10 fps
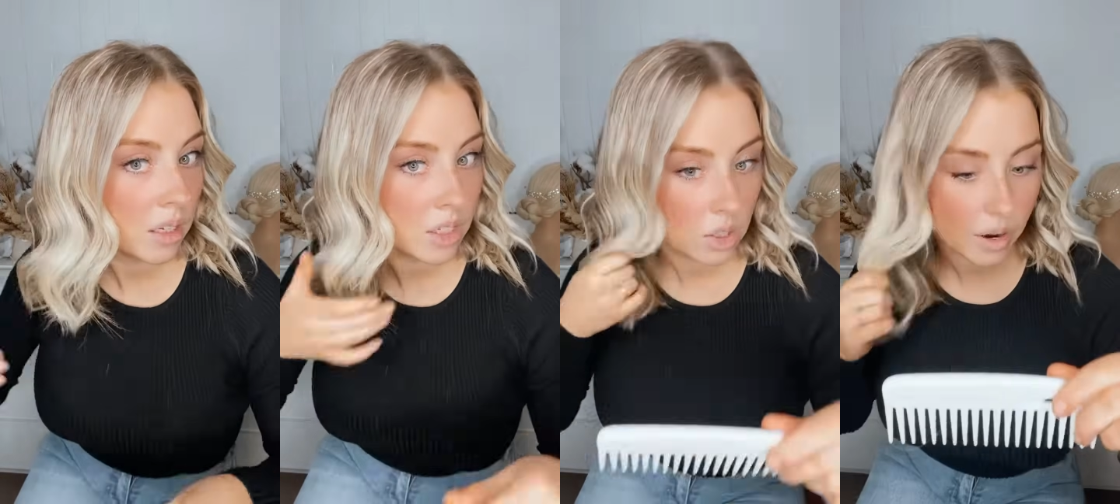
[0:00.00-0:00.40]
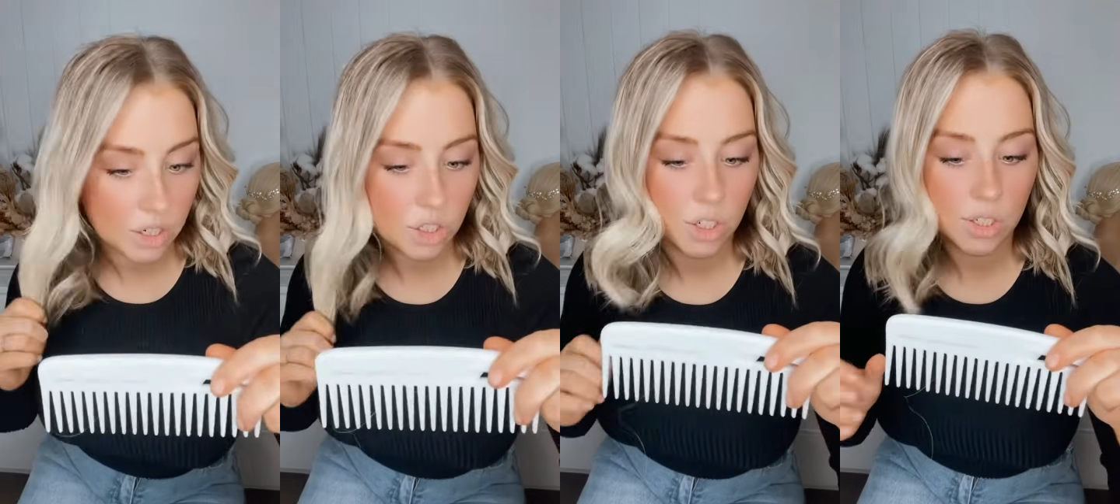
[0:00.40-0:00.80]
So I
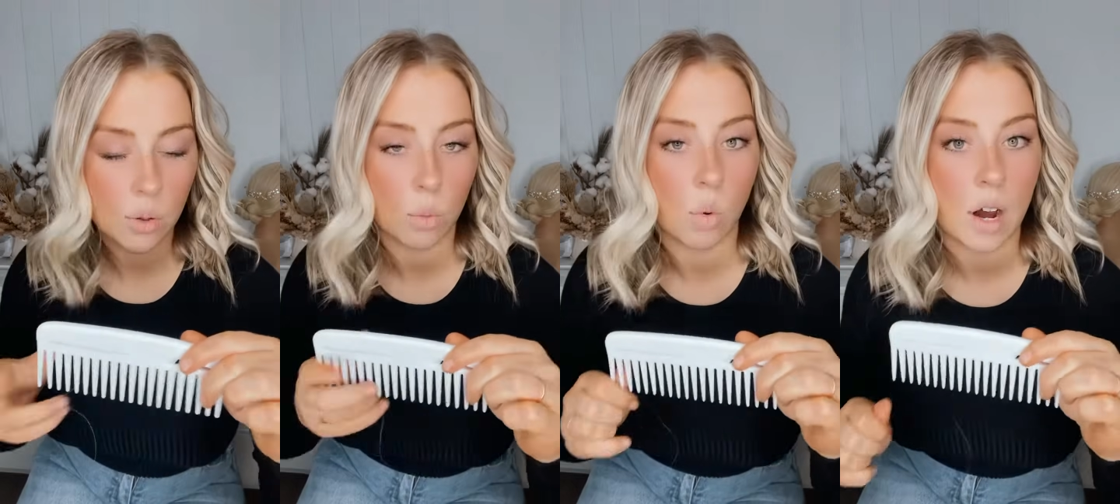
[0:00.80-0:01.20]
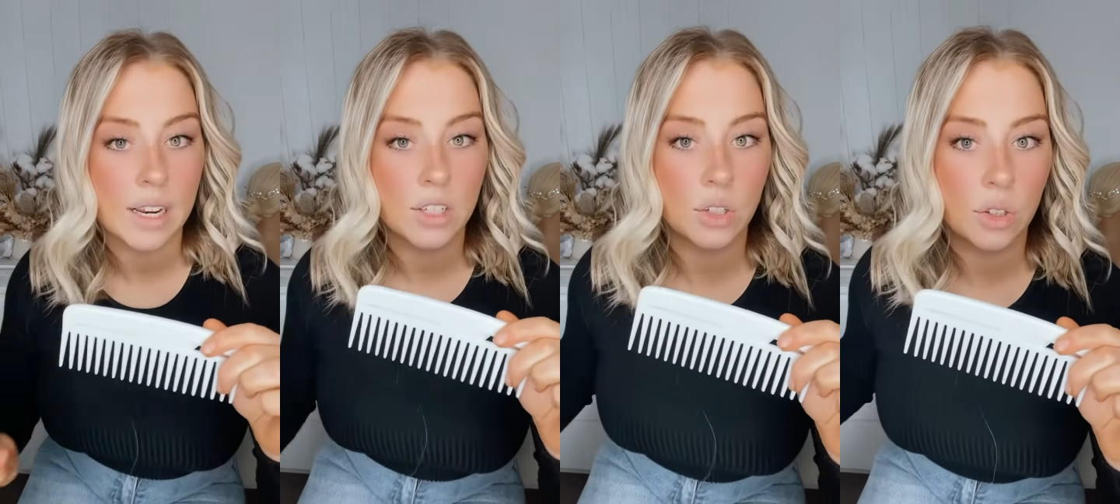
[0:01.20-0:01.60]
just use a
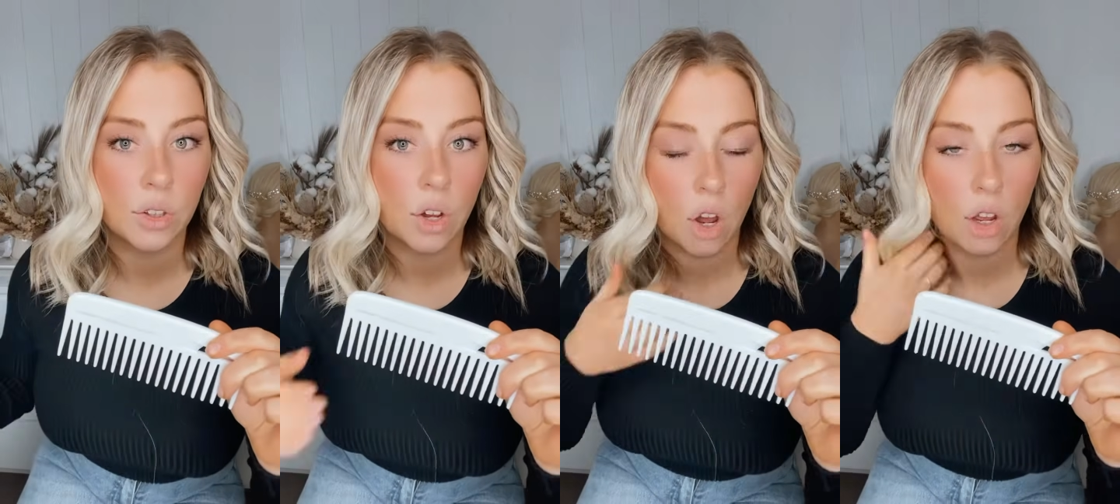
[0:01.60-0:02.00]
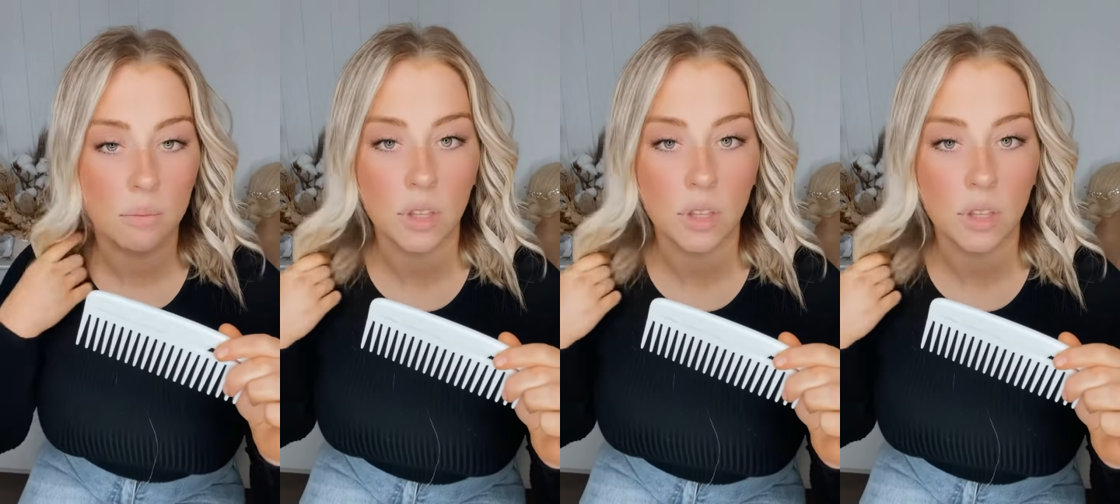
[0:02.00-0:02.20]
wide tooth comb.